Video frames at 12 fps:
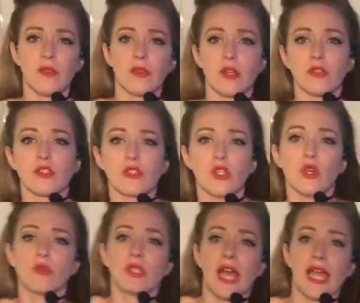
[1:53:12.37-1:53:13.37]
There's
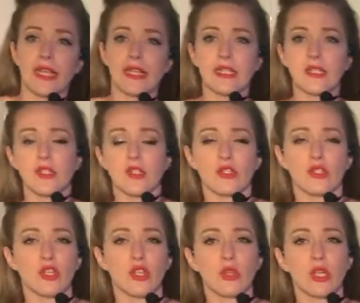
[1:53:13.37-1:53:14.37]
no tightness,
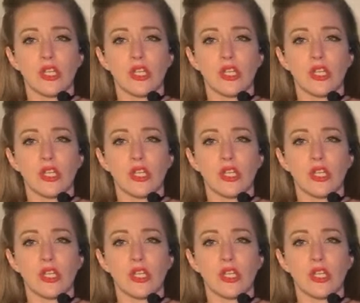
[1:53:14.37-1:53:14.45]
there's no